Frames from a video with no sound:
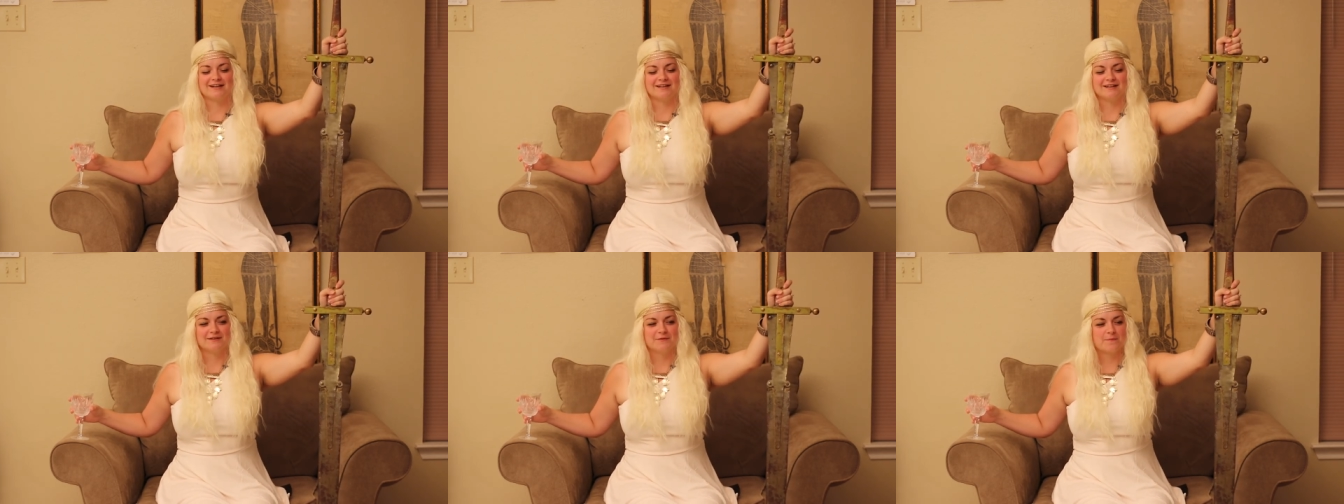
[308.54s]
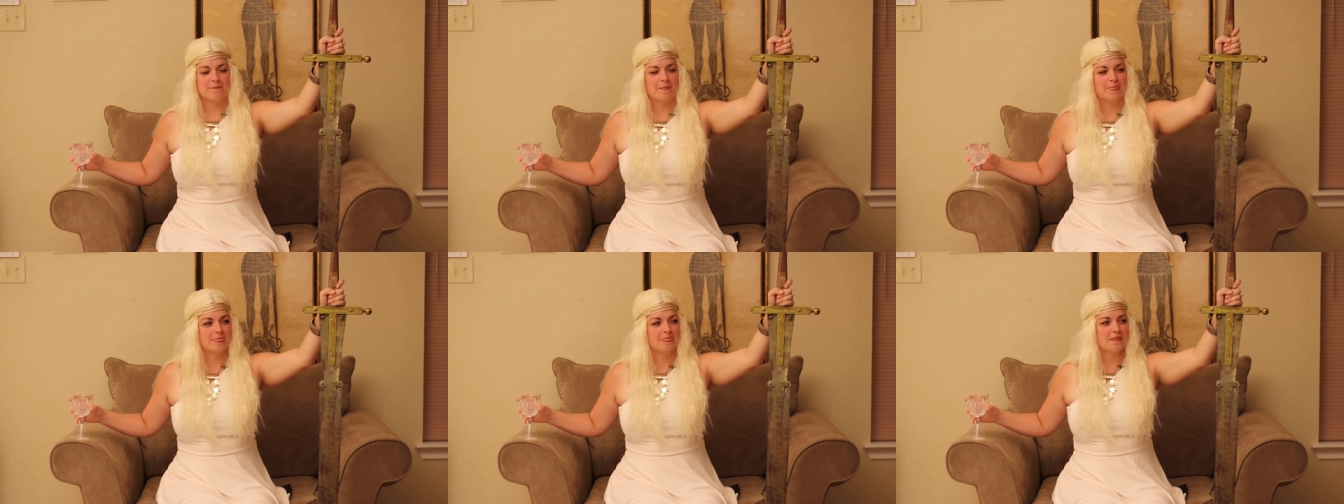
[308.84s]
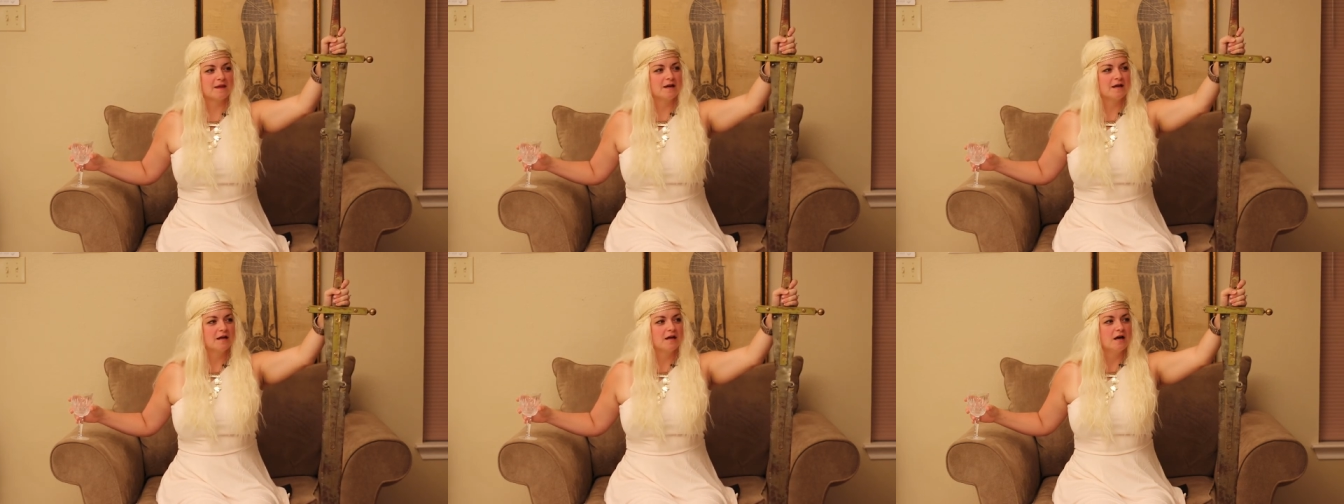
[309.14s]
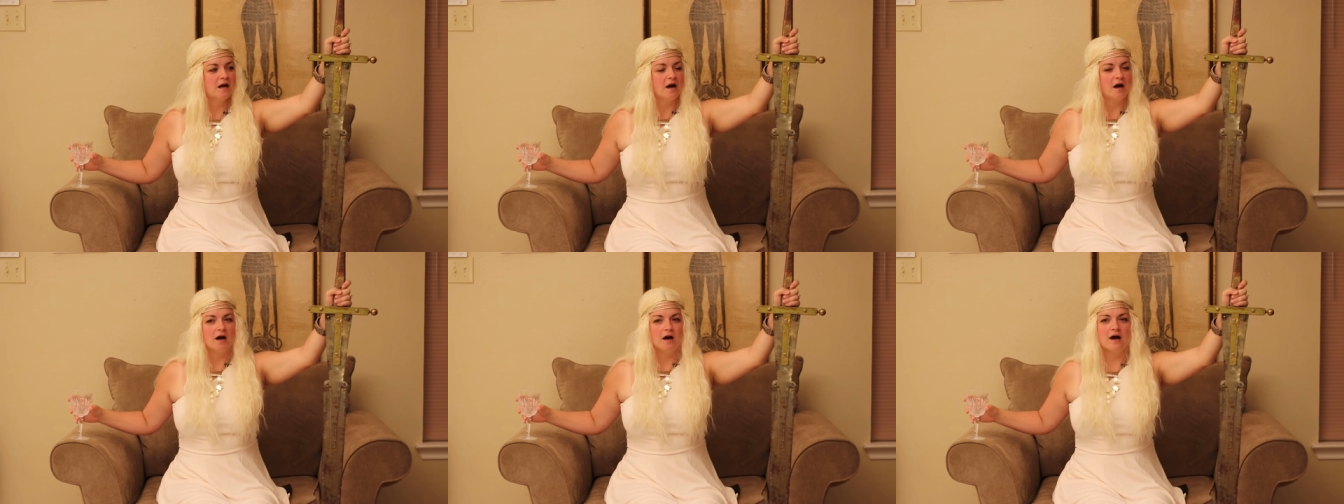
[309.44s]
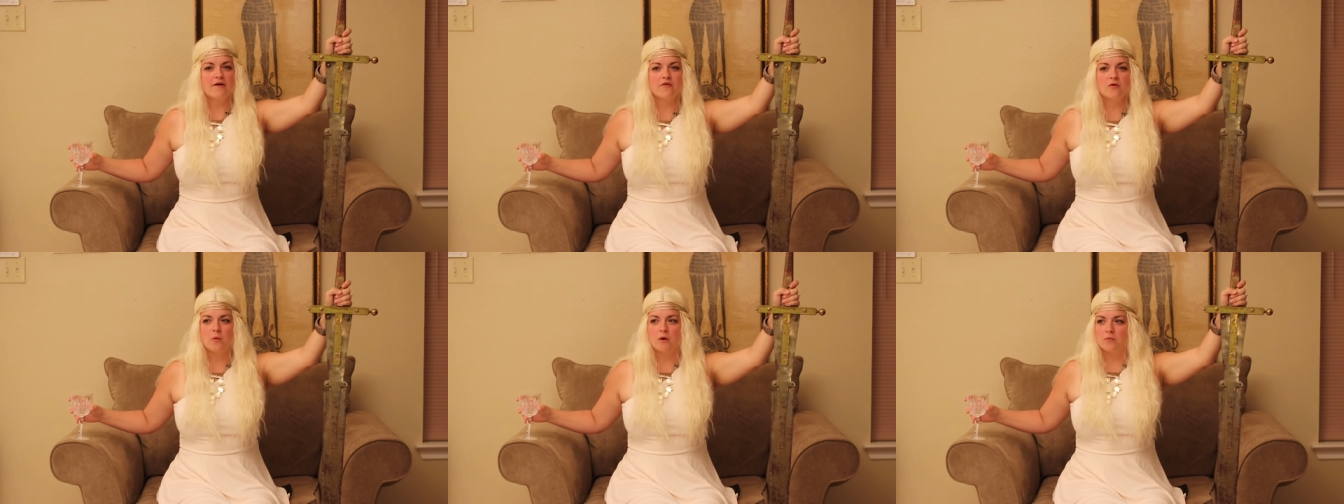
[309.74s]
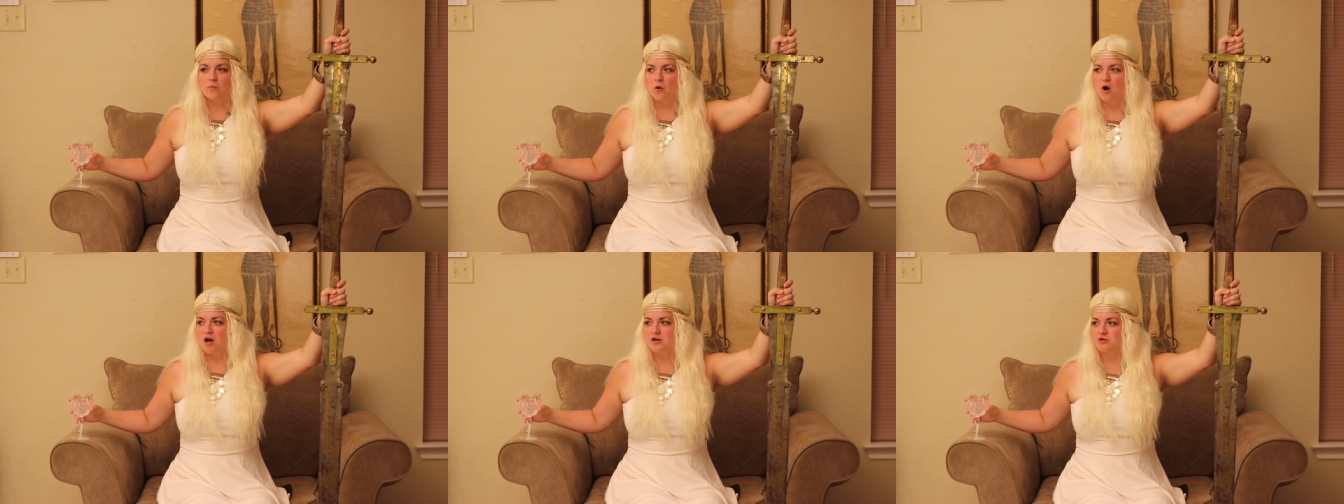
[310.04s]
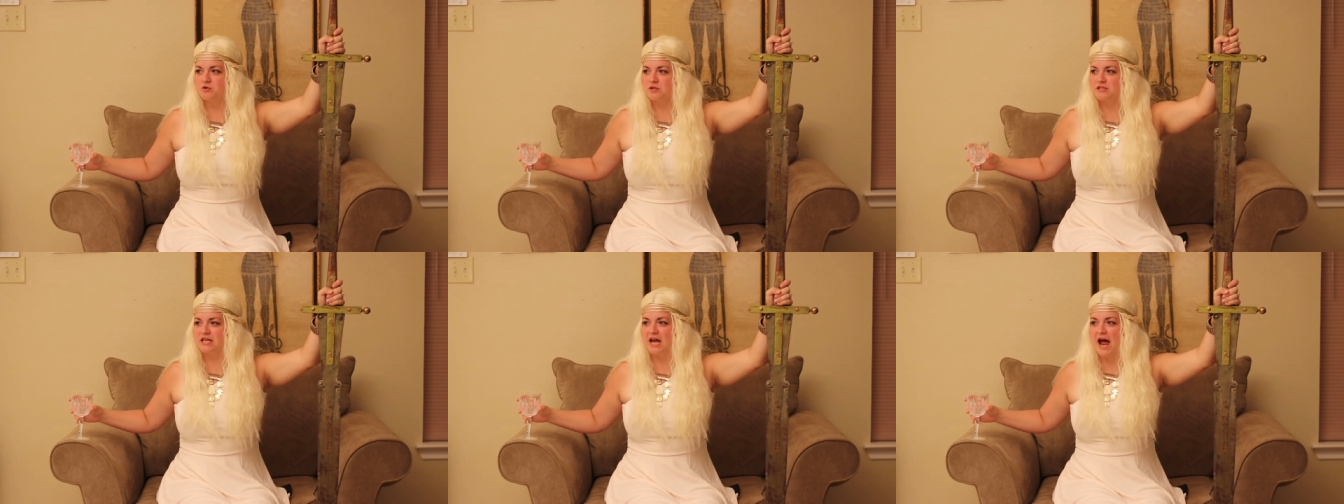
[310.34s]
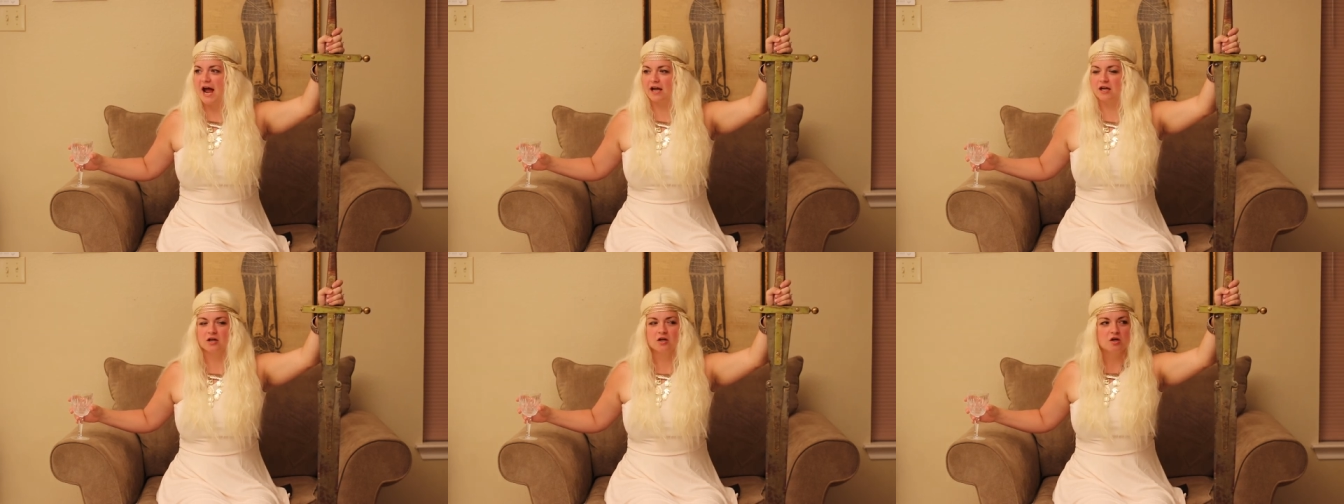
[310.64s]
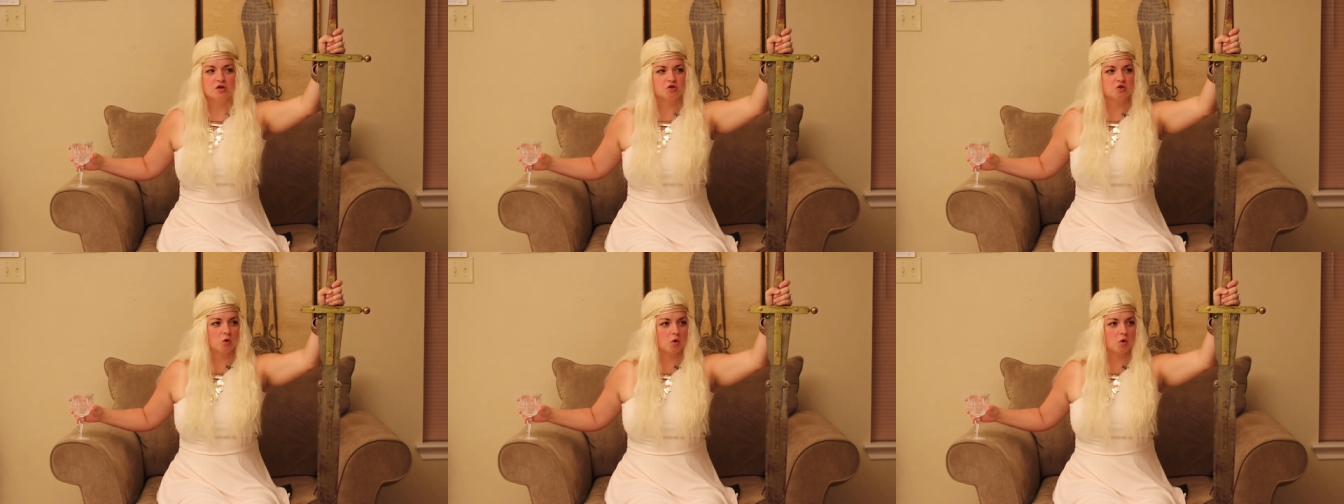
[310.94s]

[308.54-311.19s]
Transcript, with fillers: okay. Everyone, we're under attack.